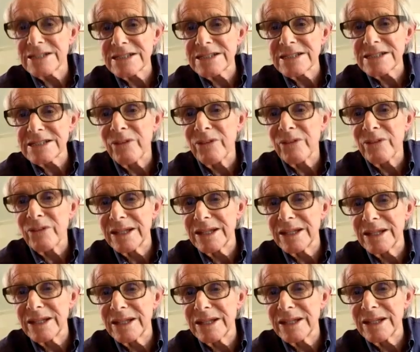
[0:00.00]
That is how
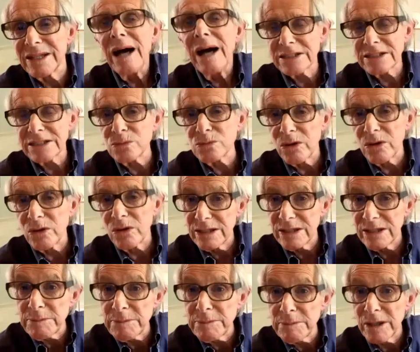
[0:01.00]
they make their money,
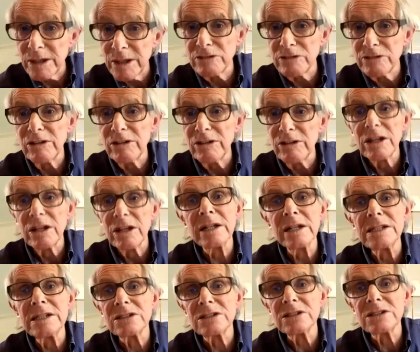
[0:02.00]
and that is what
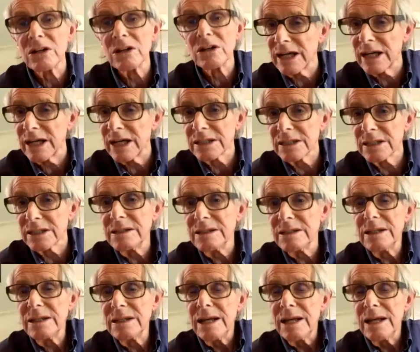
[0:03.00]
the Labour Party
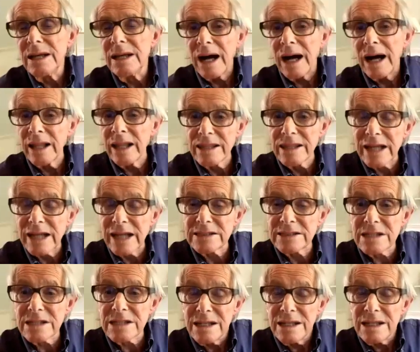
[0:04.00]
relies on
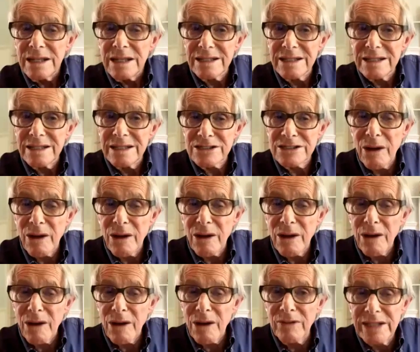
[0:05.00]
taxing. And
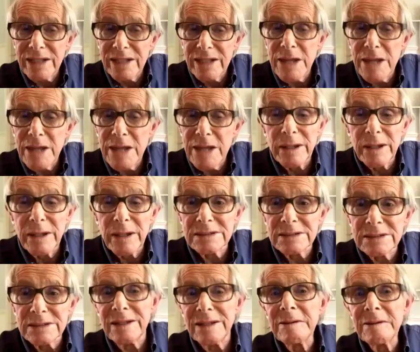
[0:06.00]
that is,
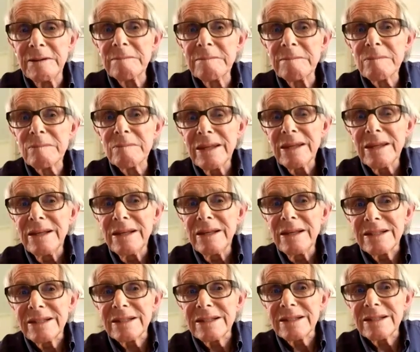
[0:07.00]
so you have a Labour
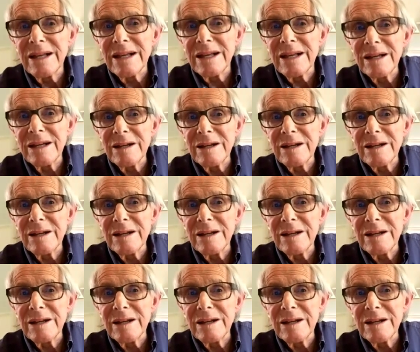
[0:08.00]
Party